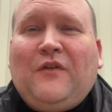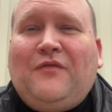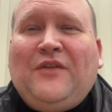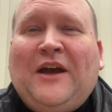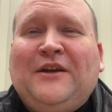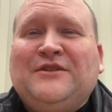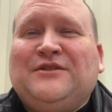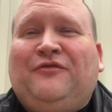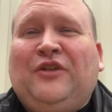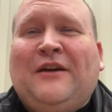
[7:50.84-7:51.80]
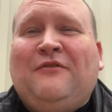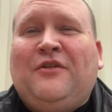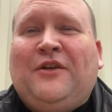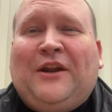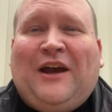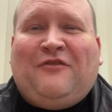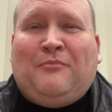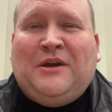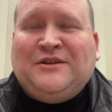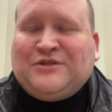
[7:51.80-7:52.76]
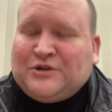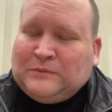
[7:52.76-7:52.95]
That is a flavor that I've missed.